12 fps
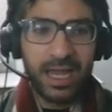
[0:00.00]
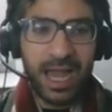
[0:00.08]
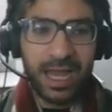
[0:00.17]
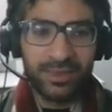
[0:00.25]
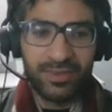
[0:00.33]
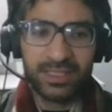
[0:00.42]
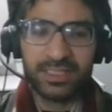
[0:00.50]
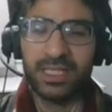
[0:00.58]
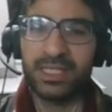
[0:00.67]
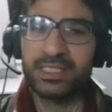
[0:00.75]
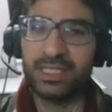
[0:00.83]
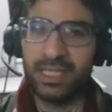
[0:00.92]
And this
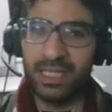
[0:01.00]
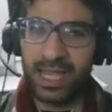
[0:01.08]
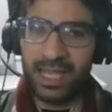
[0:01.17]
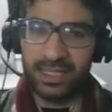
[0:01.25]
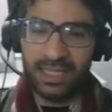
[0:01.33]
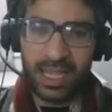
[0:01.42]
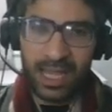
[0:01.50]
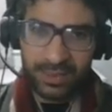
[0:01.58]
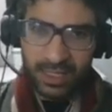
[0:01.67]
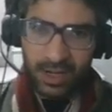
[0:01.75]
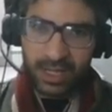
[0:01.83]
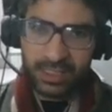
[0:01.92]
is the idea. And
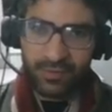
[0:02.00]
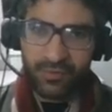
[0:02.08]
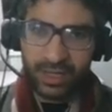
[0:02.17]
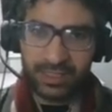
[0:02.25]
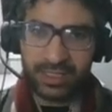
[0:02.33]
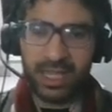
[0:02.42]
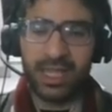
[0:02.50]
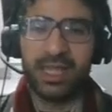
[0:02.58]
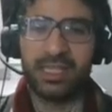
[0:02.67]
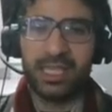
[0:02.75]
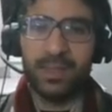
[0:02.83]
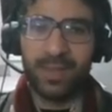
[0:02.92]
there are different
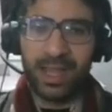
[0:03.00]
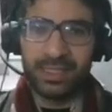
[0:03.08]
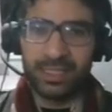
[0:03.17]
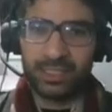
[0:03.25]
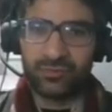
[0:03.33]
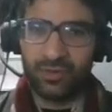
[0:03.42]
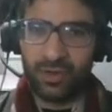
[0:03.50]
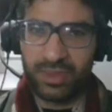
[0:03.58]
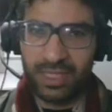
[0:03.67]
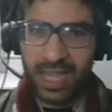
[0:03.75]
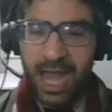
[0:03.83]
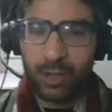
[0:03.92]
key bindings for
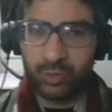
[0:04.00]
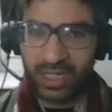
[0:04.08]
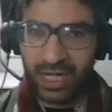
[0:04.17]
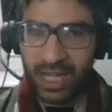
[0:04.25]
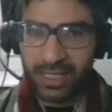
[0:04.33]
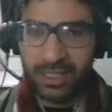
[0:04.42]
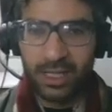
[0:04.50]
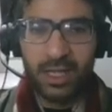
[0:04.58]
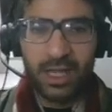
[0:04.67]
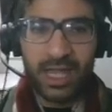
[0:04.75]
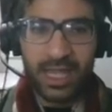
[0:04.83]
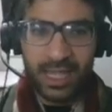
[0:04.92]
the outline.
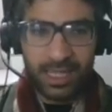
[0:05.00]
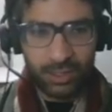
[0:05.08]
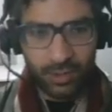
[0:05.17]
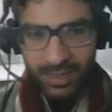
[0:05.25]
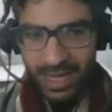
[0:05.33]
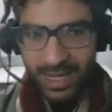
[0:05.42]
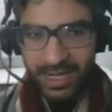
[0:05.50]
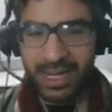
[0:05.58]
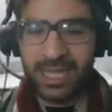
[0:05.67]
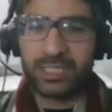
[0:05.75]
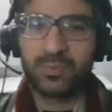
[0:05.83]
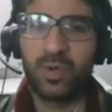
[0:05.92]
You can
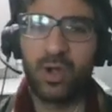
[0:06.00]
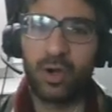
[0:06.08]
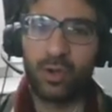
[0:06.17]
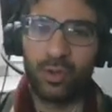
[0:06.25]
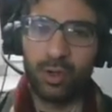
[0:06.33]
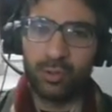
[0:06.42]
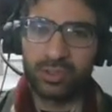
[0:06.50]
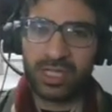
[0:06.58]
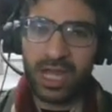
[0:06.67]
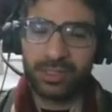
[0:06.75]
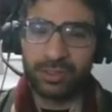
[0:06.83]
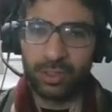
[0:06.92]
explore those
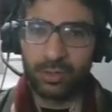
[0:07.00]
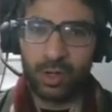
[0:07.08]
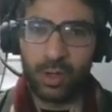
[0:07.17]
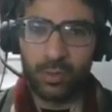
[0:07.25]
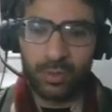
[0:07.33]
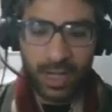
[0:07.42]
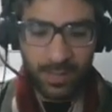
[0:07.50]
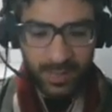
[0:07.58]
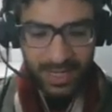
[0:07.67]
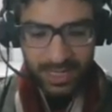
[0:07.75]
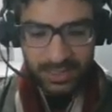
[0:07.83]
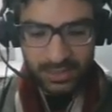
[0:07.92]
at your own
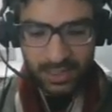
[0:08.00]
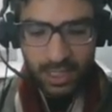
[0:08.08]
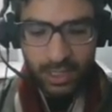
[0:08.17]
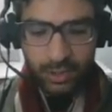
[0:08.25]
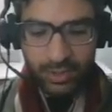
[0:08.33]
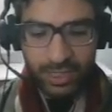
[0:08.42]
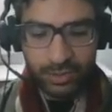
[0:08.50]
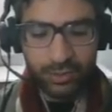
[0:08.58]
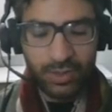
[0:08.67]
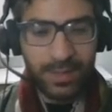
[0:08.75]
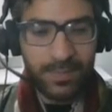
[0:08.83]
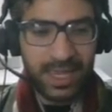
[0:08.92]
pace. You can do
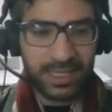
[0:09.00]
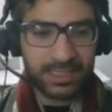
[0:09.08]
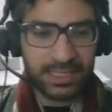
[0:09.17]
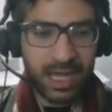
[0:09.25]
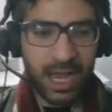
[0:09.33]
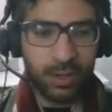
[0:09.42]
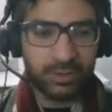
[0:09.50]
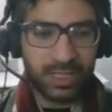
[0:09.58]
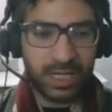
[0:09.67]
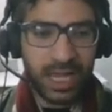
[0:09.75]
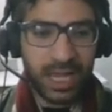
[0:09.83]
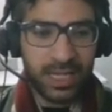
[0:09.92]
MX
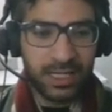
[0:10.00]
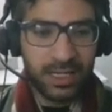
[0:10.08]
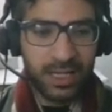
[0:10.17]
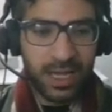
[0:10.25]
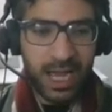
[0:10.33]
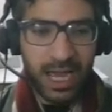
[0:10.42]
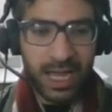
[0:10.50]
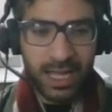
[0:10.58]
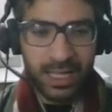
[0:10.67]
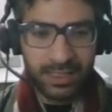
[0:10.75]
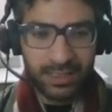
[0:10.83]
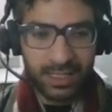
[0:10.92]
outline,
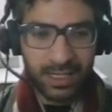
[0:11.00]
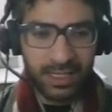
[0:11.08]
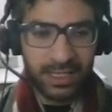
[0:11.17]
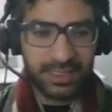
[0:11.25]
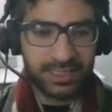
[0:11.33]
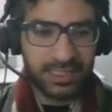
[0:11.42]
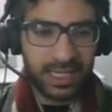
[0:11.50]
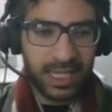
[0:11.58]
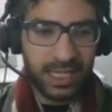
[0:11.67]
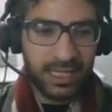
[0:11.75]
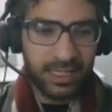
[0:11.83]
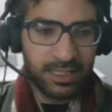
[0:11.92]
and let's
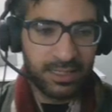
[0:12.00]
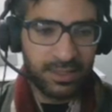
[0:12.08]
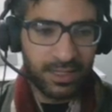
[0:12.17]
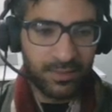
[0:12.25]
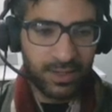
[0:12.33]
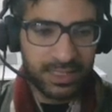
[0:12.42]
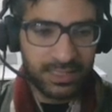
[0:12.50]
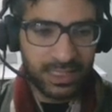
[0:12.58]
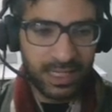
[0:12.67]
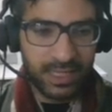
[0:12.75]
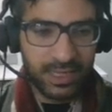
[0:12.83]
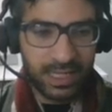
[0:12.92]
say there is
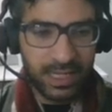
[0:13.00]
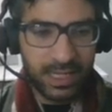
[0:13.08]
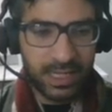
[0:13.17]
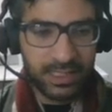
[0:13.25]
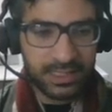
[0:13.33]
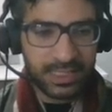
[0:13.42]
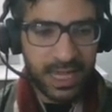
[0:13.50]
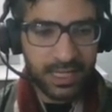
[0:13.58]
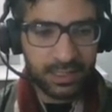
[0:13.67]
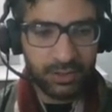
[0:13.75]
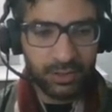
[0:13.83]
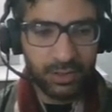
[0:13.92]
the
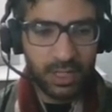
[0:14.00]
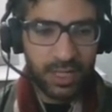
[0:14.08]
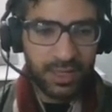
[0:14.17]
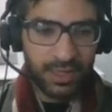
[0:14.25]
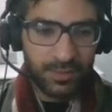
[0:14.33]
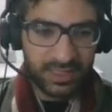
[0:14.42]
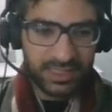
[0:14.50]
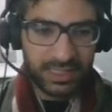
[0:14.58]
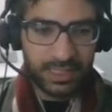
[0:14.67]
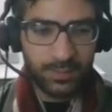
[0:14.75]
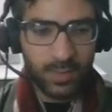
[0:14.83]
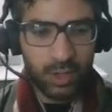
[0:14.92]
cycle, there is the
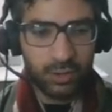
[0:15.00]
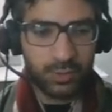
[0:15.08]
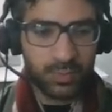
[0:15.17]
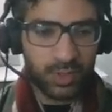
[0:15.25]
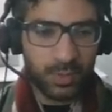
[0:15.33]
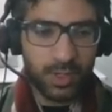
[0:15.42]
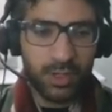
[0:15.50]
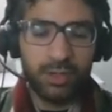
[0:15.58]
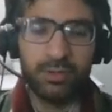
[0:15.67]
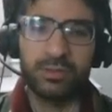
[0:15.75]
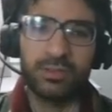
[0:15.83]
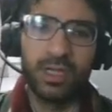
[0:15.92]
demote,
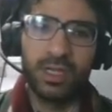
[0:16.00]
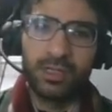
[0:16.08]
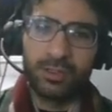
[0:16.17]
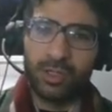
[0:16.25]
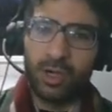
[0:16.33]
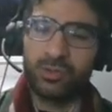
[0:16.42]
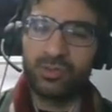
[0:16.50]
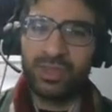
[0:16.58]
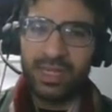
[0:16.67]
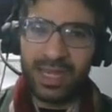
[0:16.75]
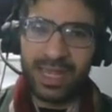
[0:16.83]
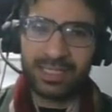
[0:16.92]
promote, go to
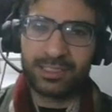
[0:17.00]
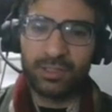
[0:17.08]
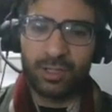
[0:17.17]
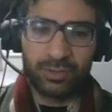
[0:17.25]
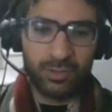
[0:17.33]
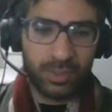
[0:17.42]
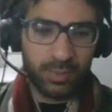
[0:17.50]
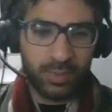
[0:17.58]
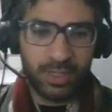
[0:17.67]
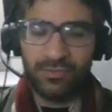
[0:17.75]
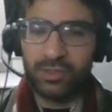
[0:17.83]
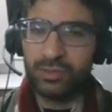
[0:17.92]
the next, go to the
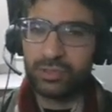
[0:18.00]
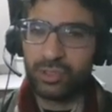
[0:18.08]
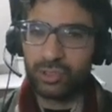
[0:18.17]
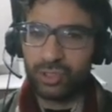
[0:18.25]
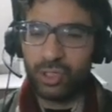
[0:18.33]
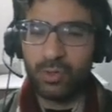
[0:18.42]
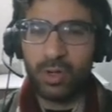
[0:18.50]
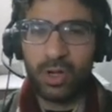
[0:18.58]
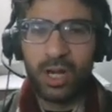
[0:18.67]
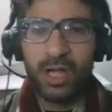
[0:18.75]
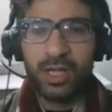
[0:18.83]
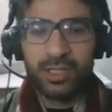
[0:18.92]
previous, show all.
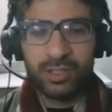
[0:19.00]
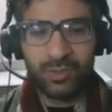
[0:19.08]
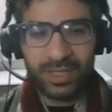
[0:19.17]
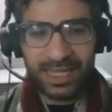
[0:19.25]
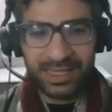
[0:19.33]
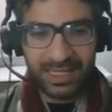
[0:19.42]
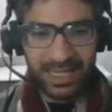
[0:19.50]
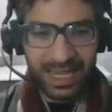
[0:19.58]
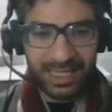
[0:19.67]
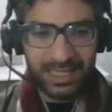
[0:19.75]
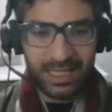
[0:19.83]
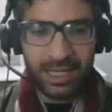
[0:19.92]
You get the
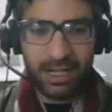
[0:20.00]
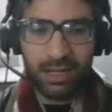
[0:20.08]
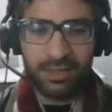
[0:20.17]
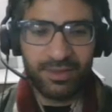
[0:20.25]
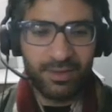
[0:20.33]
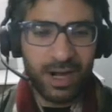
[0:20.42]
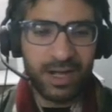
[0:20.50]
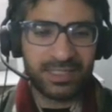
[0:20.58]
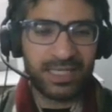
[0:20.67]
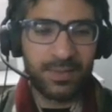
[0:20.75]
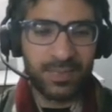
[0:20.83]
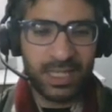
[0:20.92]
idea. There are
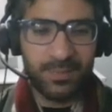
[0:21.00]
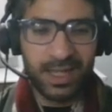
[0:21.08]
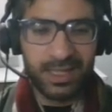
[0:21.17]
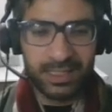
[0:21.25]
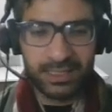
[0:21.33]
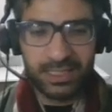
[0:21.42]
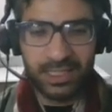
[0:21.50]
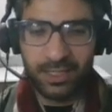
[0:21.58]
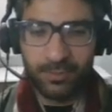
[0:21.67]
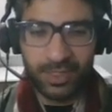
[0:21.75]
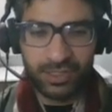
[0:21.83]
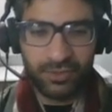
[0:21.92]
some key bindings here,
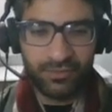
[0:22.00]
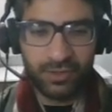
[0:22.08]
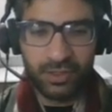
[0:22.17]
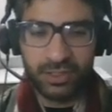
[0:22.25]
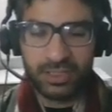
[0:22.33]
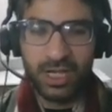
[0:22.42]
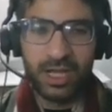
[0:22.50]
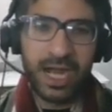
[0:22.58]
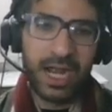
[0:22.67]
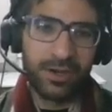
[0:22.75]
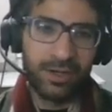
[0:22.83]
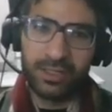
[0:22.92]
which of course
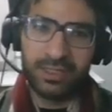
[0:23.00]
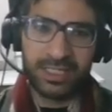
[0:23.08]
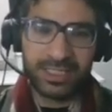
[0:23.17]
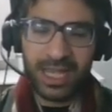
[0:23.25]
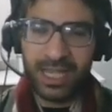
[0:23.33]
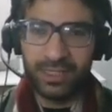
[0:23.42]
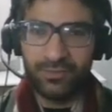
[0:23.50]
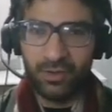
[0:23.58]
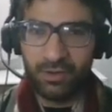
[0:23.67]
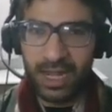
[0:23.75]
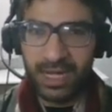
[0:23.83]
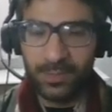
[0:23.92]
are not designed
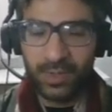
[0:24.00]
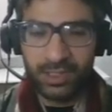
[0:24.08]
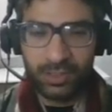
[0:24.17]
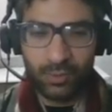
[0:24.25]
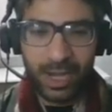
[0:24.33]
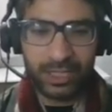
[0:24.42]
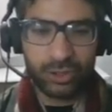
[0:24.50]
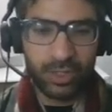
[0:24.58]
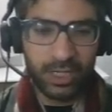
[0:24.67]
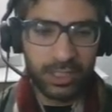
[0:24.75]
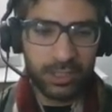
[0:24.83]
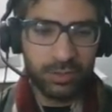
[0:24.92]
for anybody to
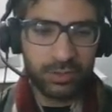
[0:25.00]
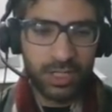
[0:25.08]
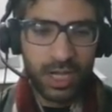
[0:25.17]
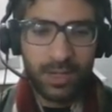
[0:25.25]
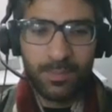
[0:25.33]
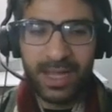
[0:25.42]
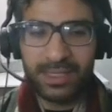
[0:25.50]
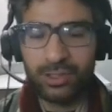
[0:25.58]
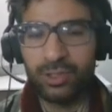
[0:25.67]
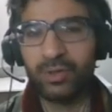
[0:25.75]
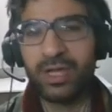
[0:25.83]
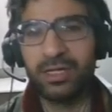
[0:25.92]
actually use, but
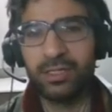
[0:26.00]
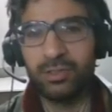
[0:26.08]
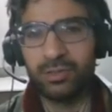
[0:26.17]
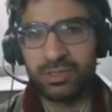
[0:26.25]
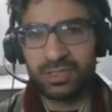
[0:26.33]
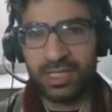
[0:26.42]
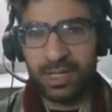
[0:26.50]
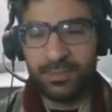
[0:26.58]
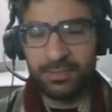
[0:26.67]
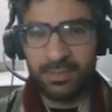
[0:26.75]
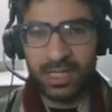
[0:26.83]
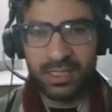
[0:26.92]
you can use
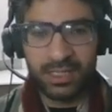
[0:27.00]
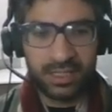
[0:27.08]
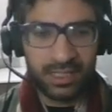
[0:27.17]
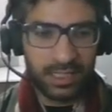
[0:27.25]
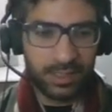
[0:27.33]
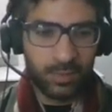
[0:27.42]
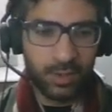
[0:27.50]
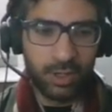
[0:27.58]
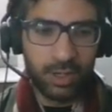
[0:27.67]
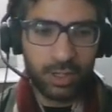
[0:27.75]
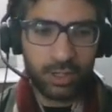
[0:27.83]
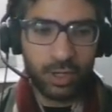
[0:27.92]
some thing
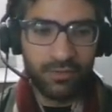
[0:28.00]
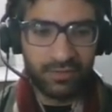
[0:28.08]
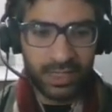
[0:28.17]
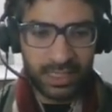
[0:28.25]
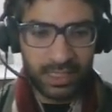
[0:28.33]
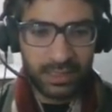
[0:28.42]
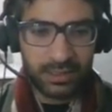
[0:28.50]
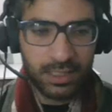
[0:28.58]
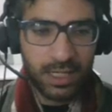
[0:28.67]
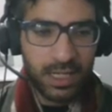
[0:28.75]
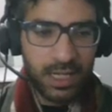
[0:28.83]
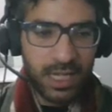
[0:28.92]
more convenient
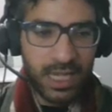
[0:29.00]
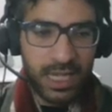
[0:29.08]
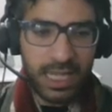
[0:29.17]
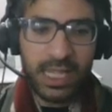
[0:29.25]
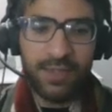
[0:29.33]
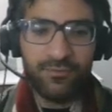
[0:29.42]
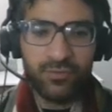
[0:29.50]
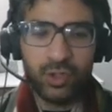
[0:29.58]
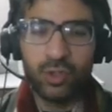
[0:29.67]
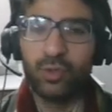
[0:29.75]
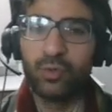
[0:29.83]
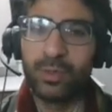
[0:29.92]
if
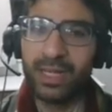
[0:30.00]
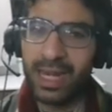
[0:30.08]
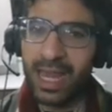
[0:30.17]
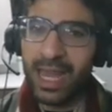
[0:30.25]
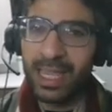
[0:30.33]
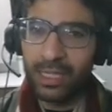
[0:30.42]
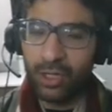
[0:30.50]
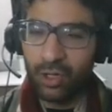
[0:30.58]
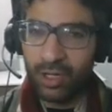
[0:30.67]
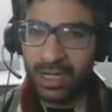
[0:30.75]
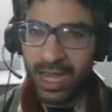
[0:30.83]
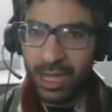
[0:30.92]
you rely
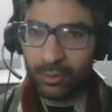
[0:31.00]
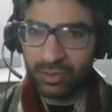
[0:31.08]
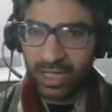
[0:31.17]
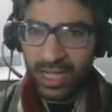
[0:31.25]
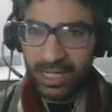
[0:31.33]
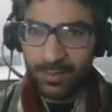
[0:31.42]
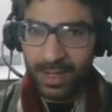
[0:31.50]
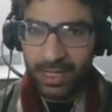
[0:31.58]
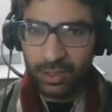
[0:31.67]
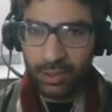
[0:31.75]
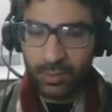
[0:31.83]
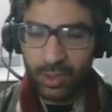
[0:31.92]
on outline
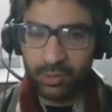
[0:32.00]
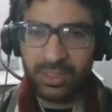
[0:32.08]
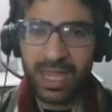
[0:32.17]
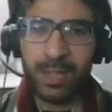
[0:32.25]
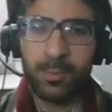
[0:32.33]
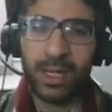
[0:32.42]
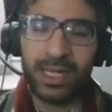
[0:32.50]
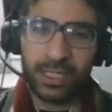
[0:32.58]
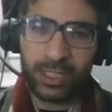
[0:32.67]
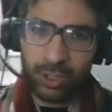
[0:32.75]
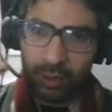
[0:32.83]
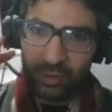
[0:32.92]
minor mode. I will
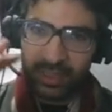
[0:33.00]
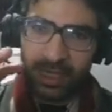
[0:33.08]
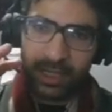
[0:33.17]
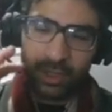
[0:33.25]
include the